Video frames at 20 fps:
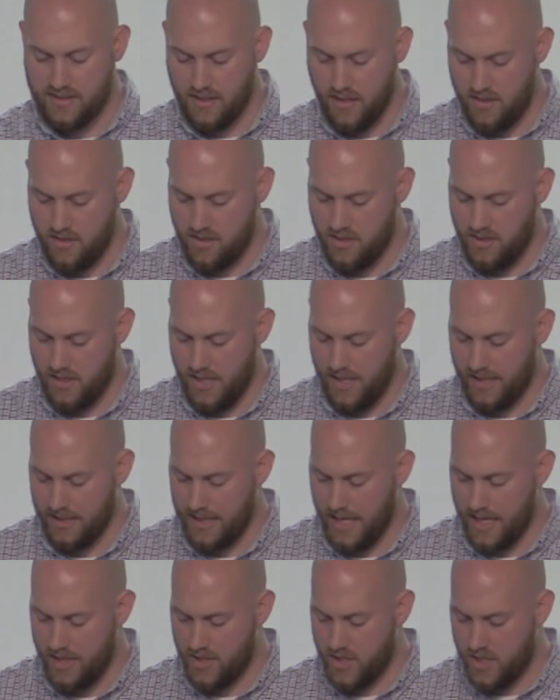such
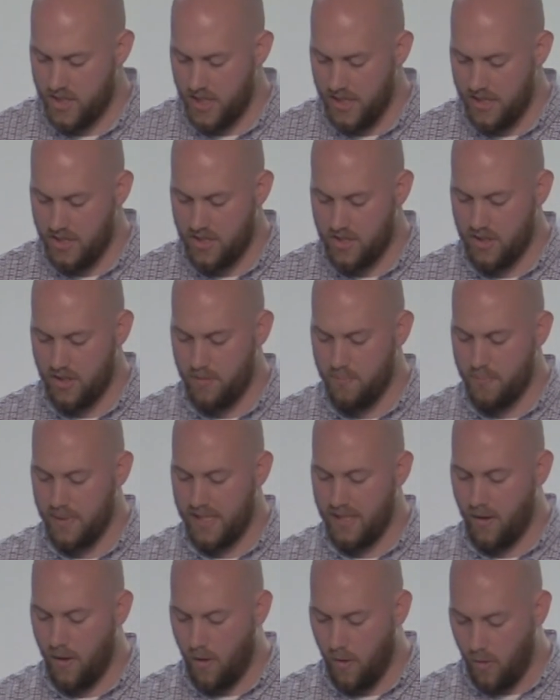thing, that she should
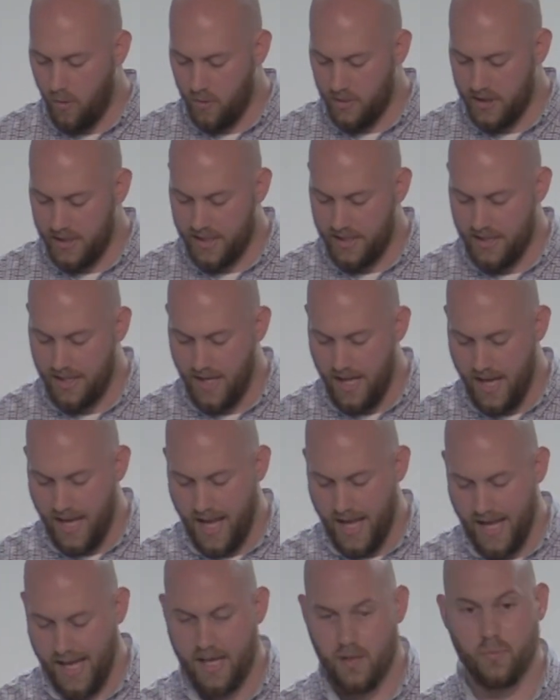be holy
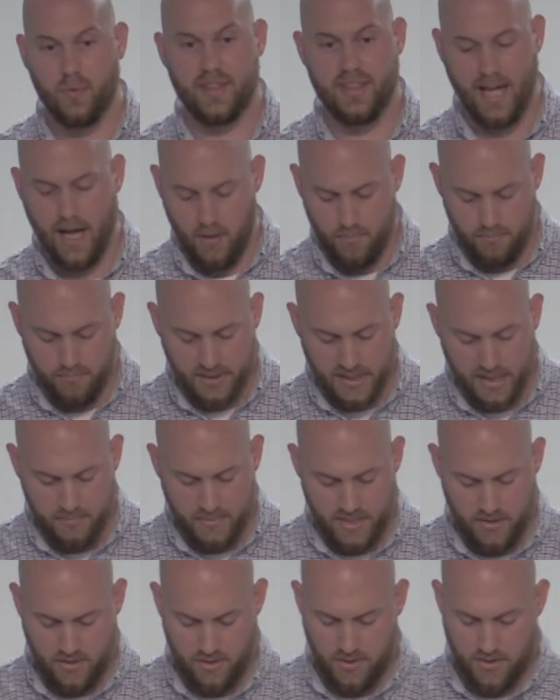and without
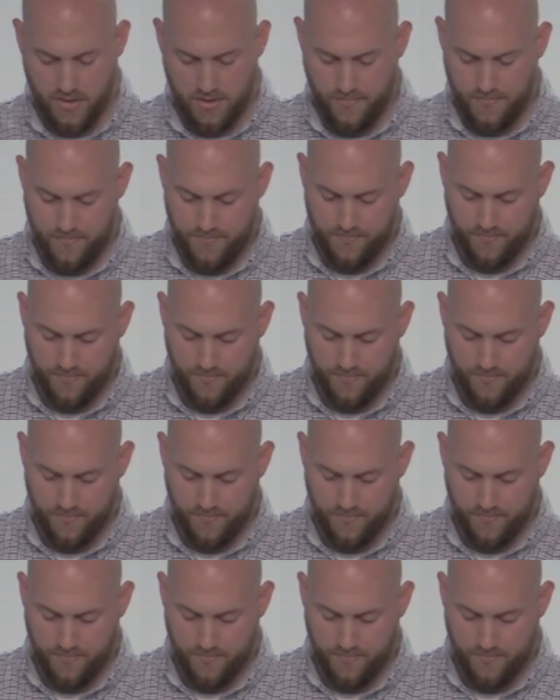blemish.